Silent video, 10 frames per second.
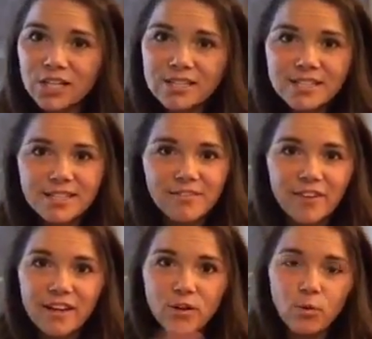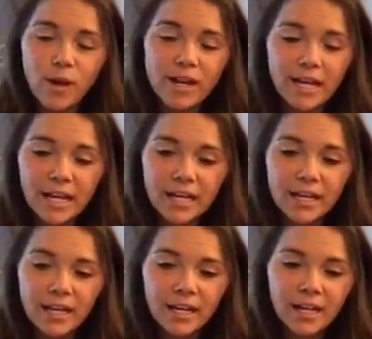This is the final wedding,
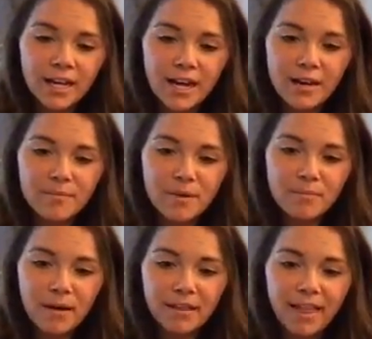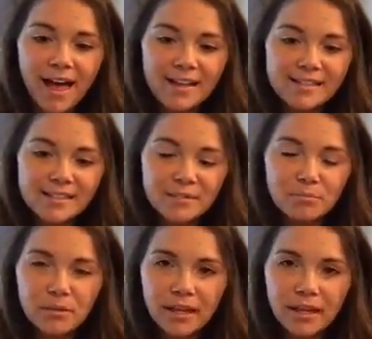my last